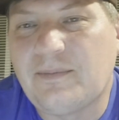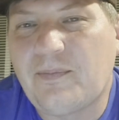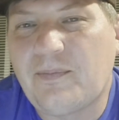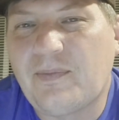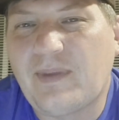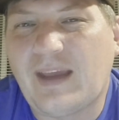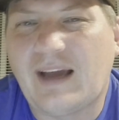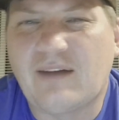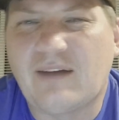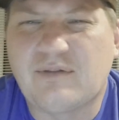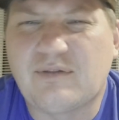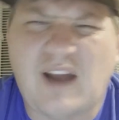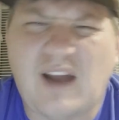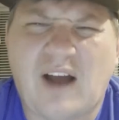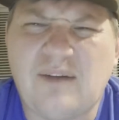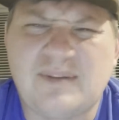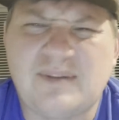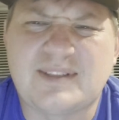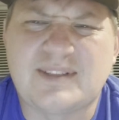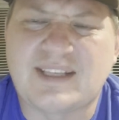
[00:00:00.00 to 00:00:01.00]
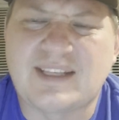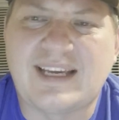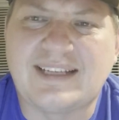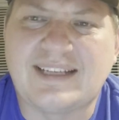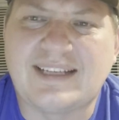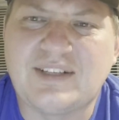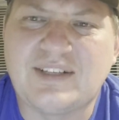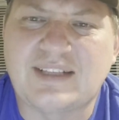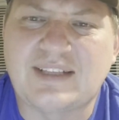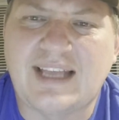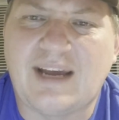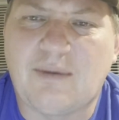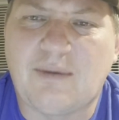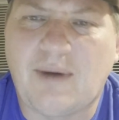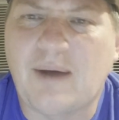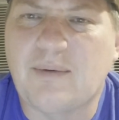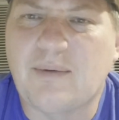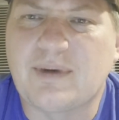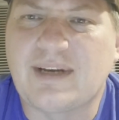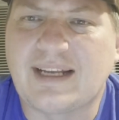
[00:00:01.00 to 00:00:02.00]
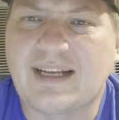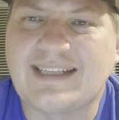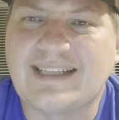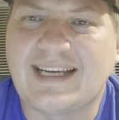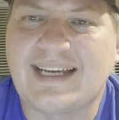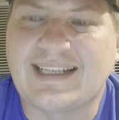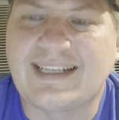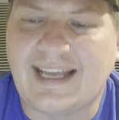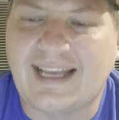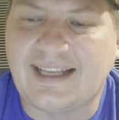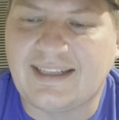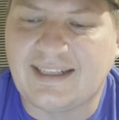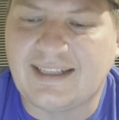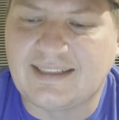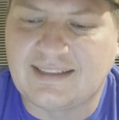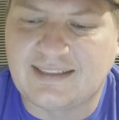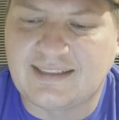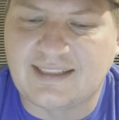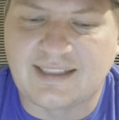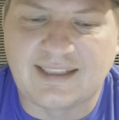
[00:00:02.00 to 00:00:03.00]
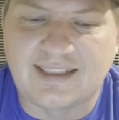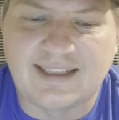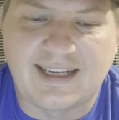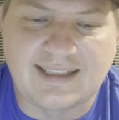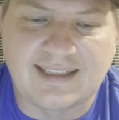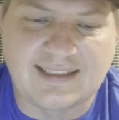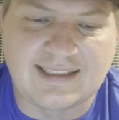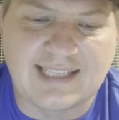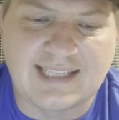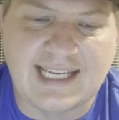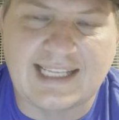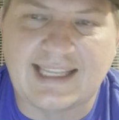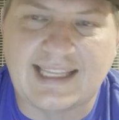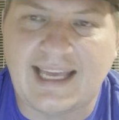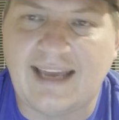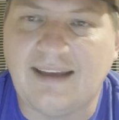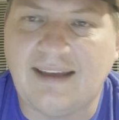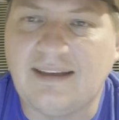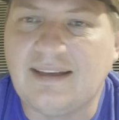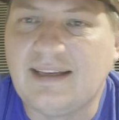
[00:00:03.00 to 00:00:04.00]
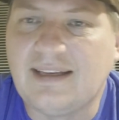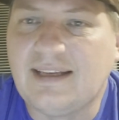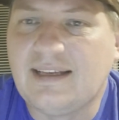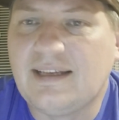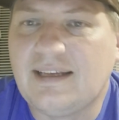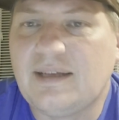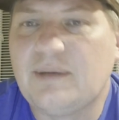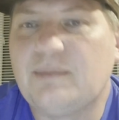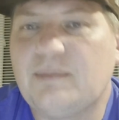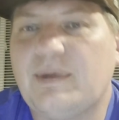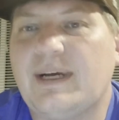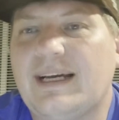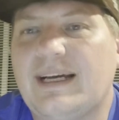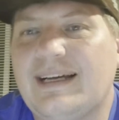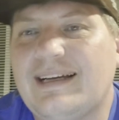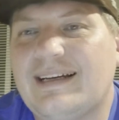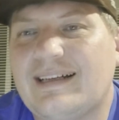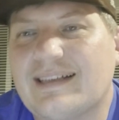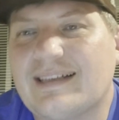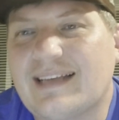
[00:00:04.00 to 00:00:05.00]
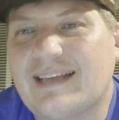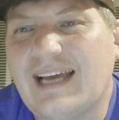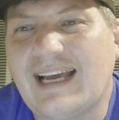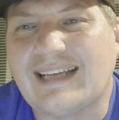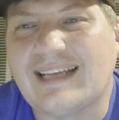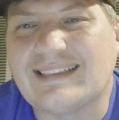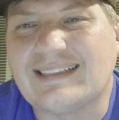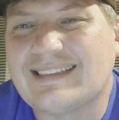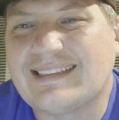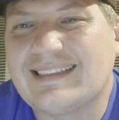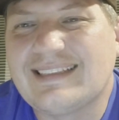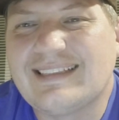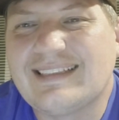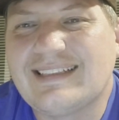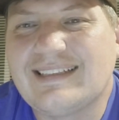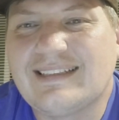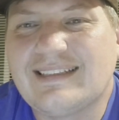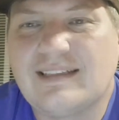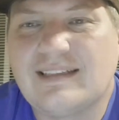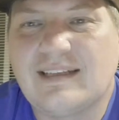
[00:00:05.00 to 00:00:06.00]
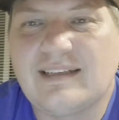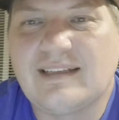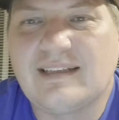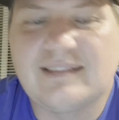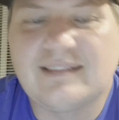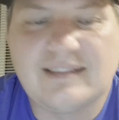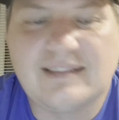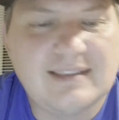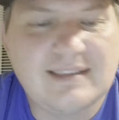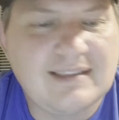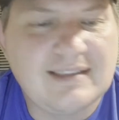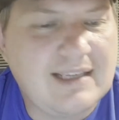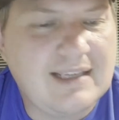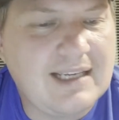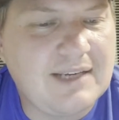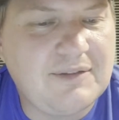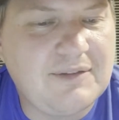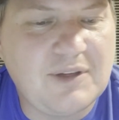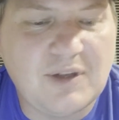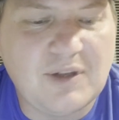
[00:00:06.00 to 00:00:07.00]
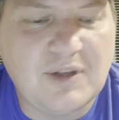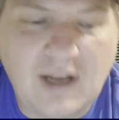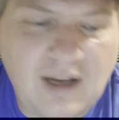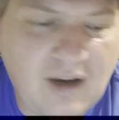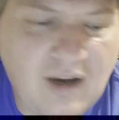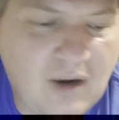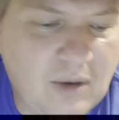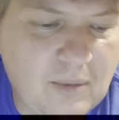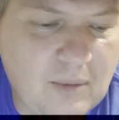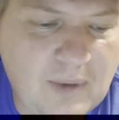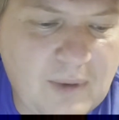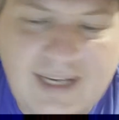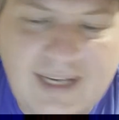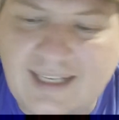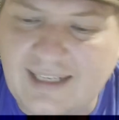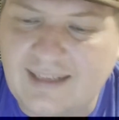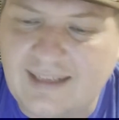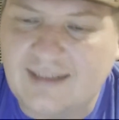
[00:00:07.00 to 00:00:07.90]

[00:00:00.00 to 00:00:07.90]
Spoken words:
obviously I took that. Why wouldn't I take that? That's silly not to take that. But guys, if you're not already